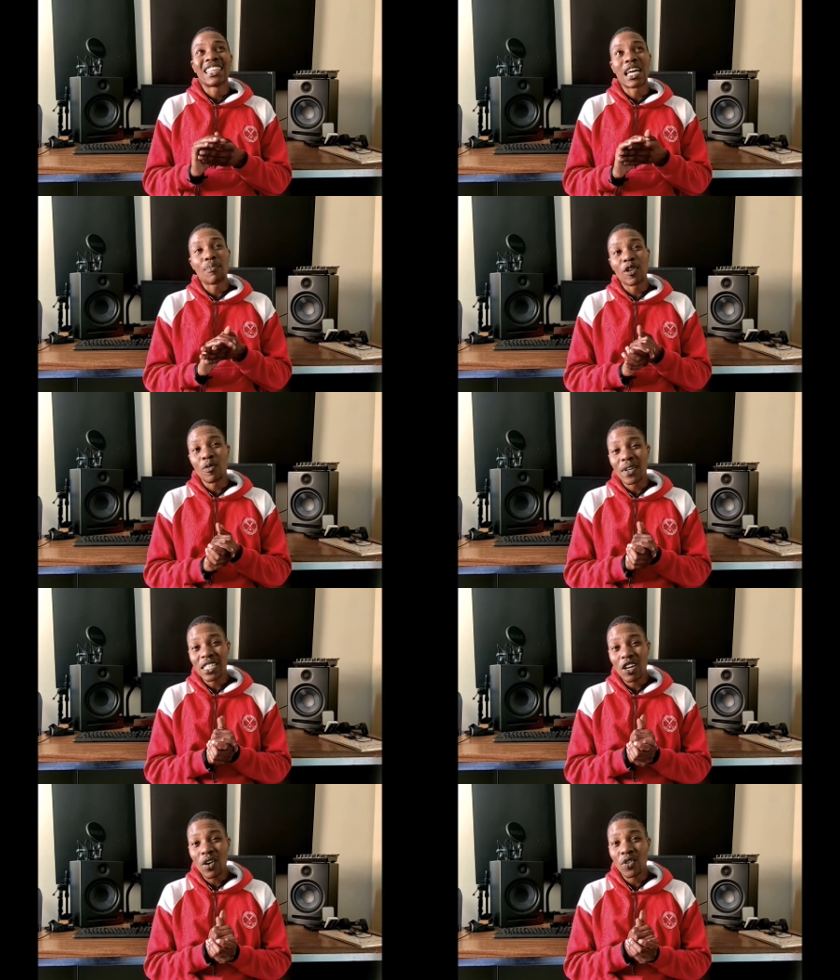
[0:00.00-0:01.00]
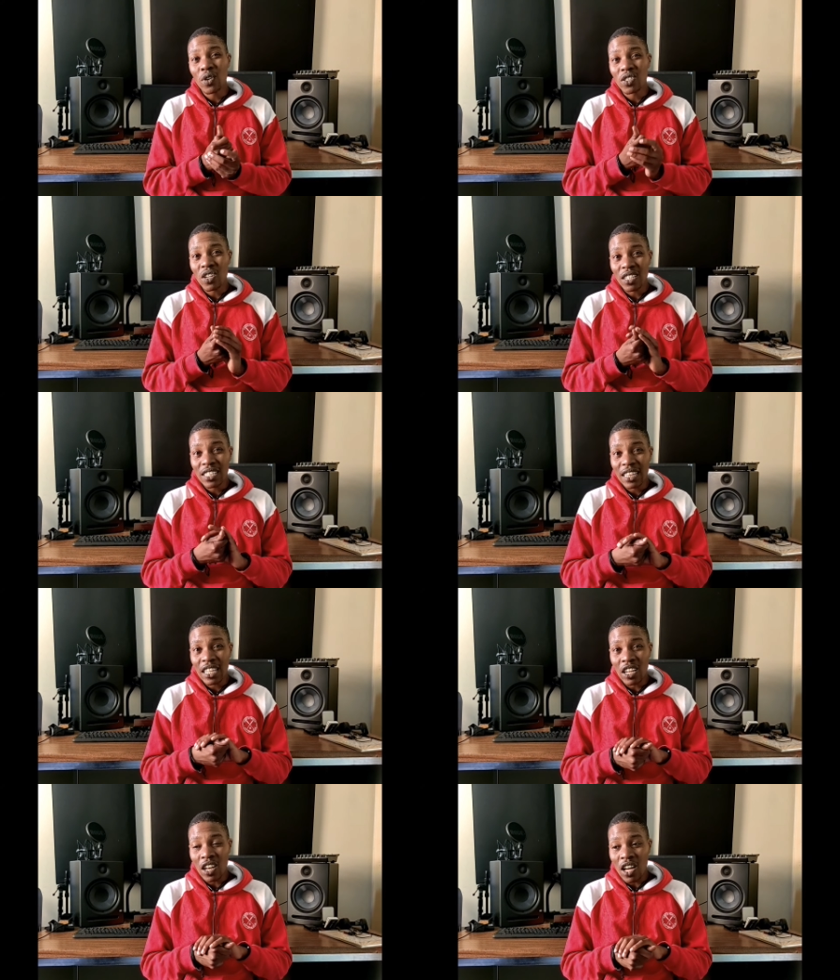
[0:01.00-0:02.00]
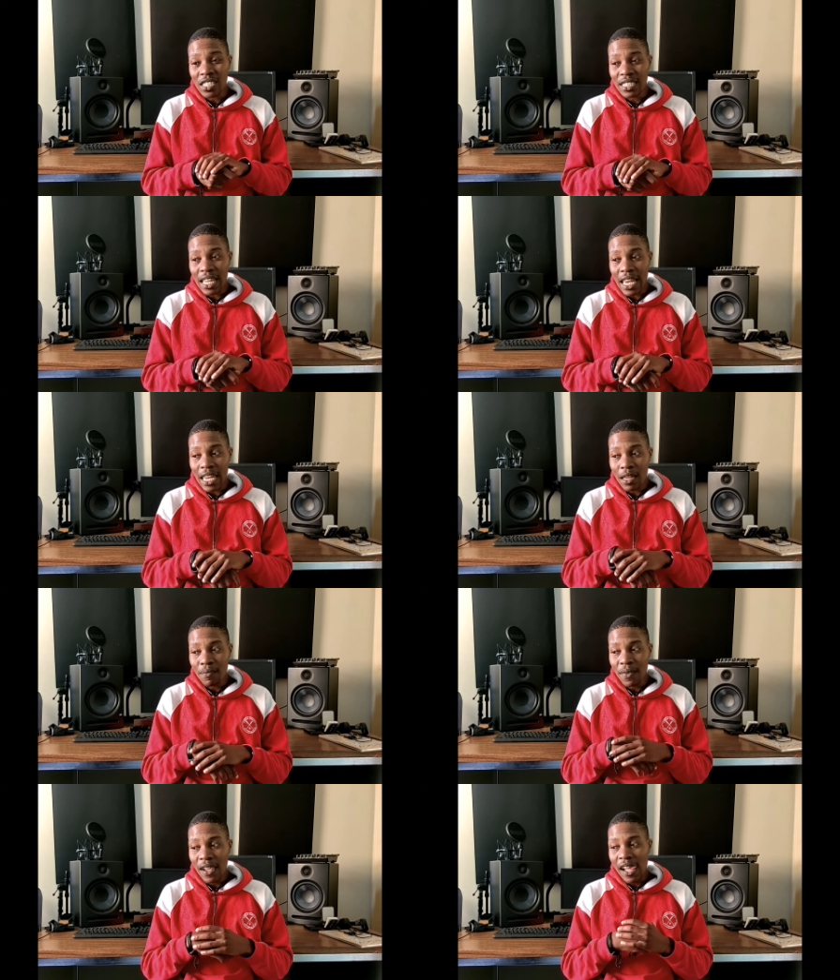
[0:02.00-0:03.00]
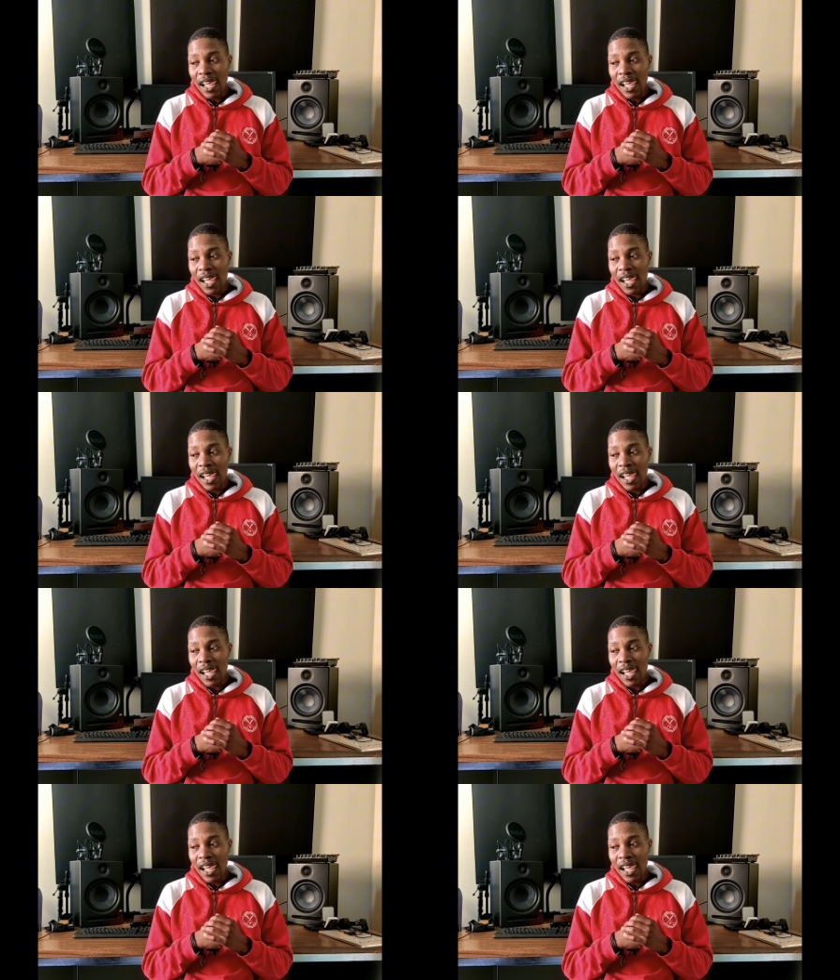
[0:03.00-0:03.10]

Thapelo Maseko, I know he started the last game.